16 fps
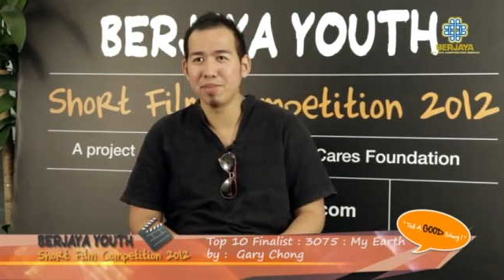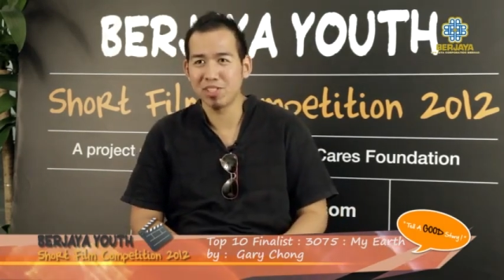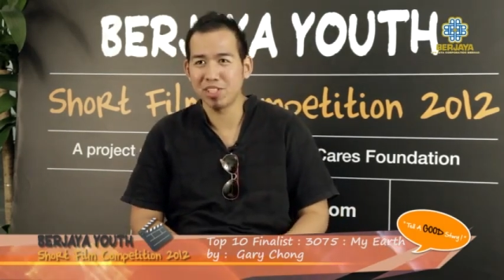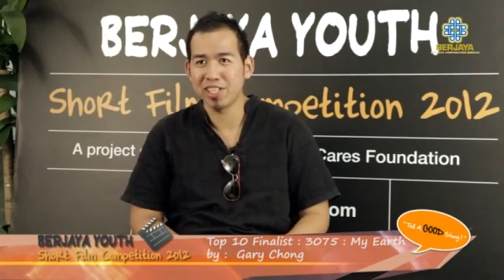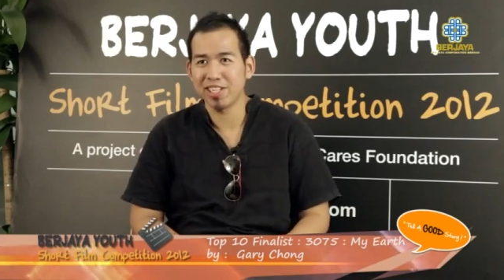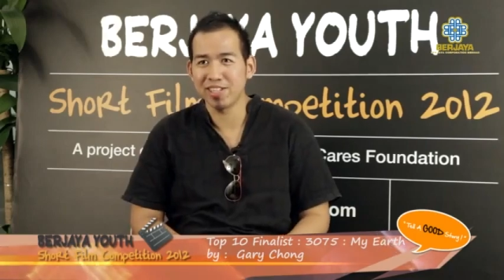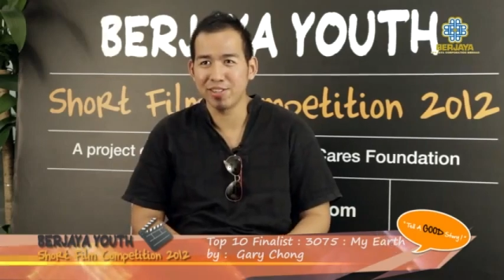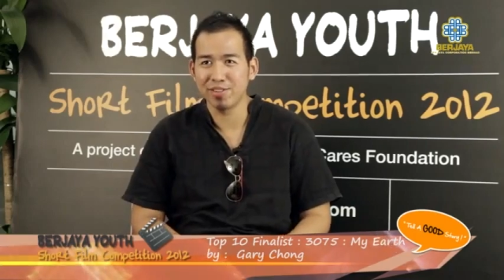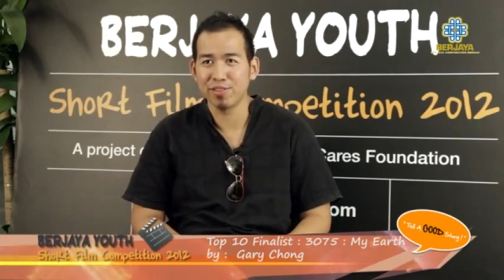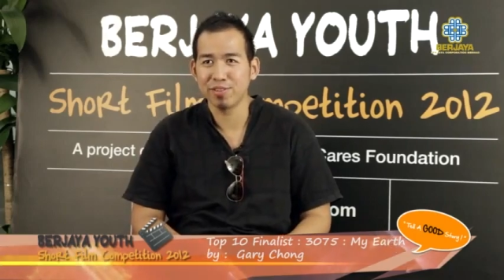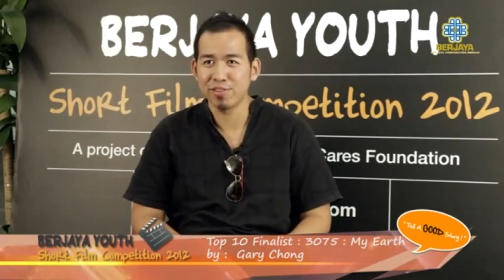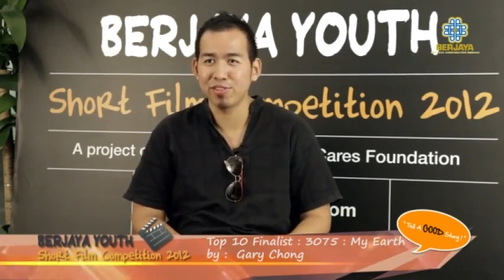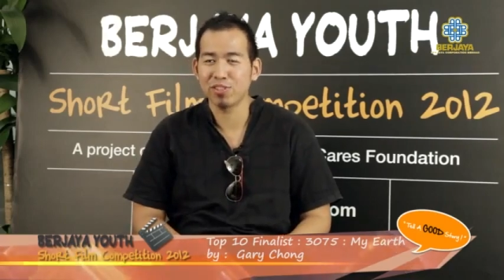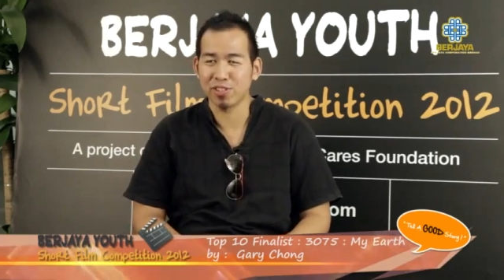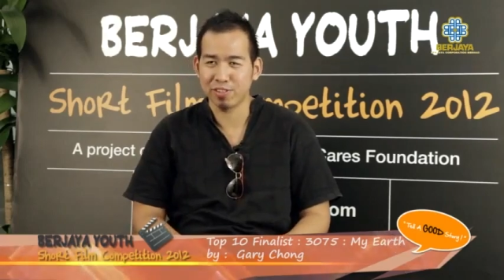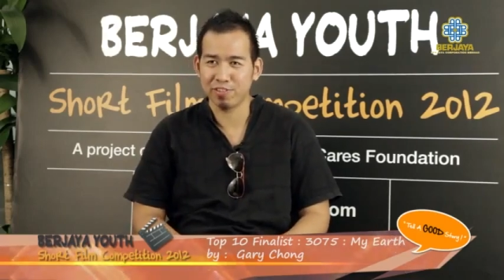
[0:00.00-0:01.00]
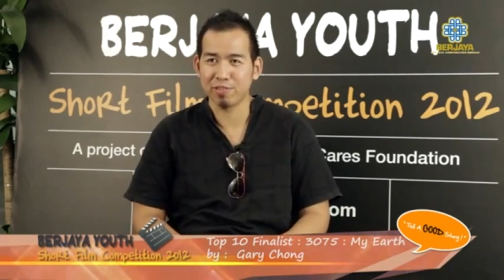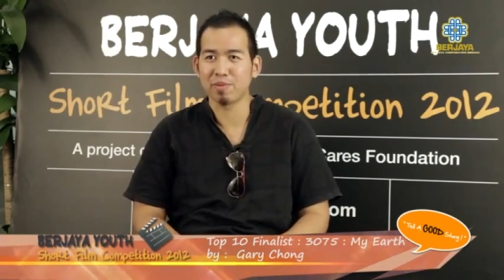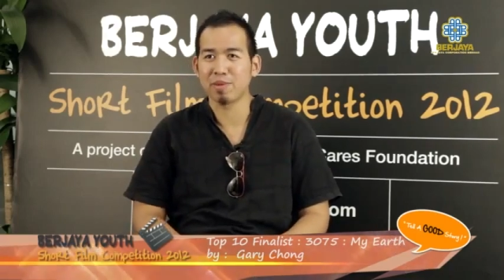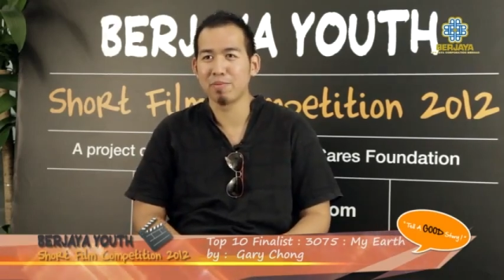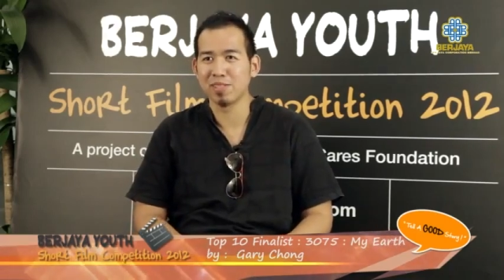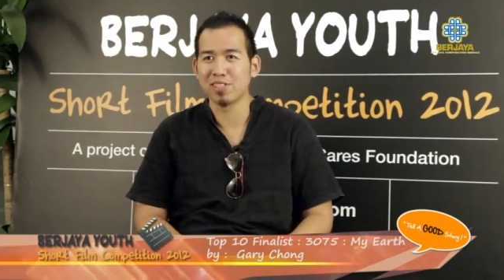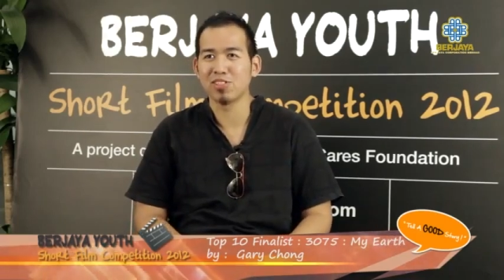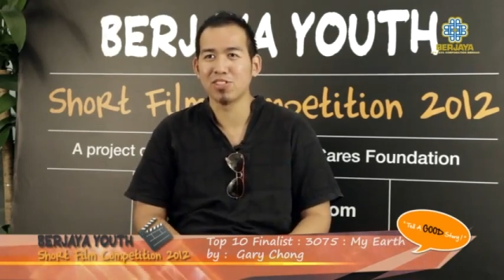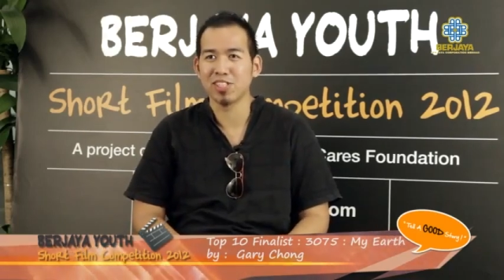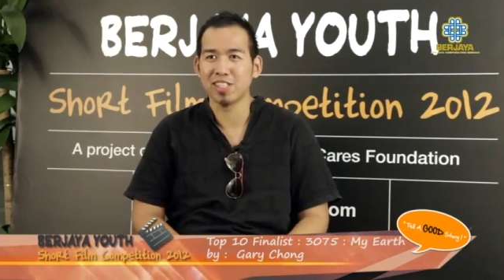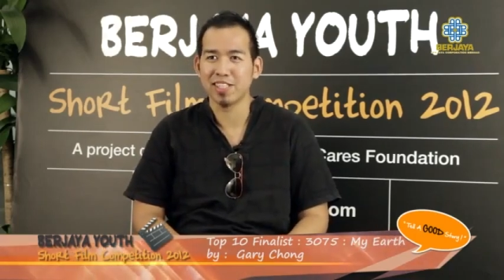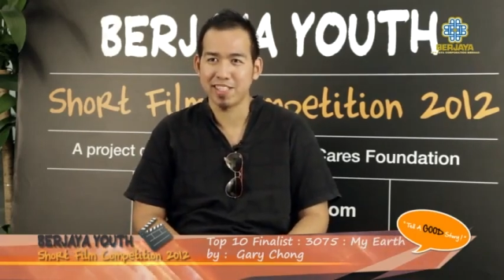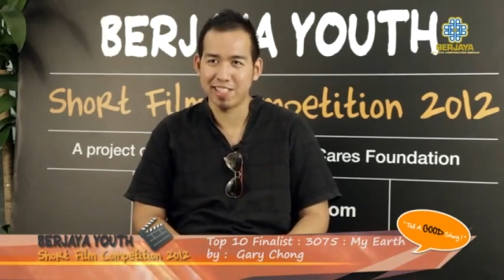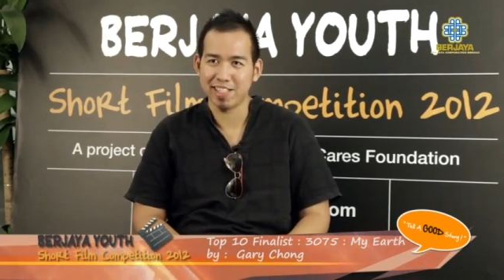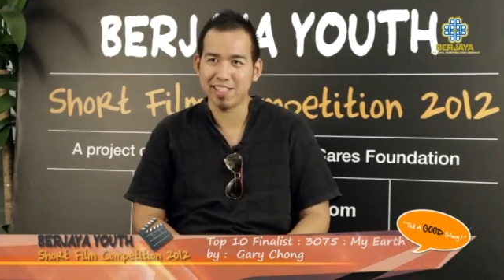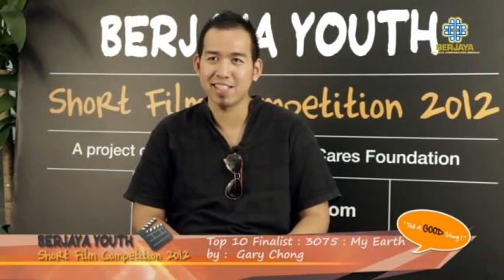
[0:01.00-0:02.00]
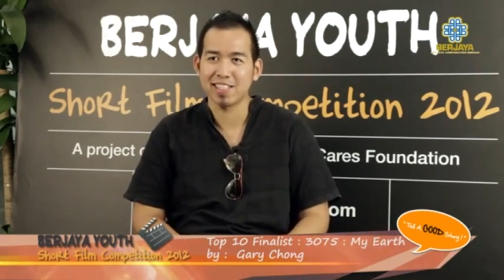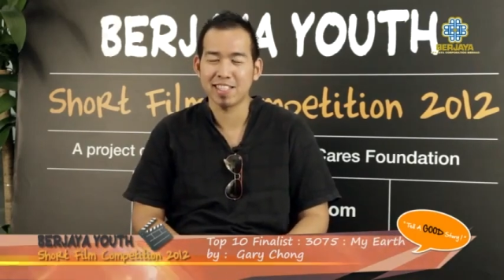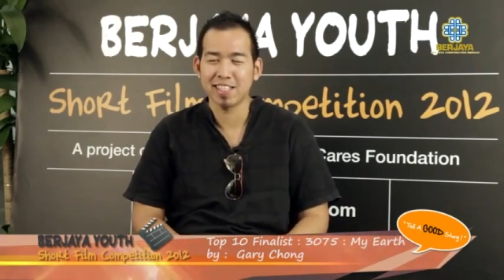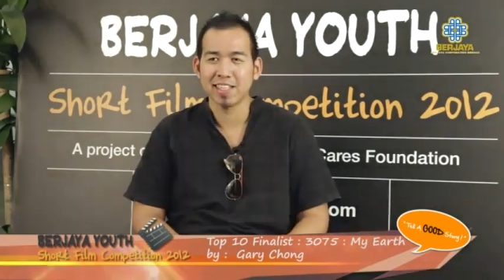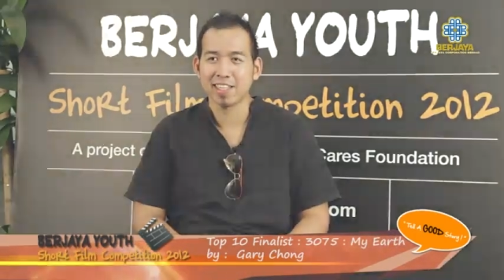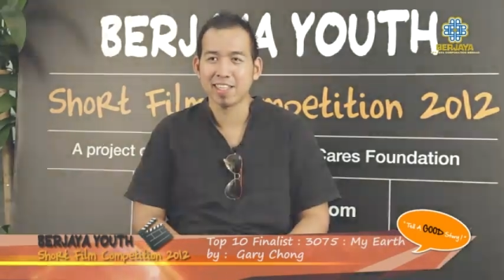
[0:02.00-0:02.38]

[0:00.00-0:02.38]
the Vijaya Youth Short Film Competition. Yes.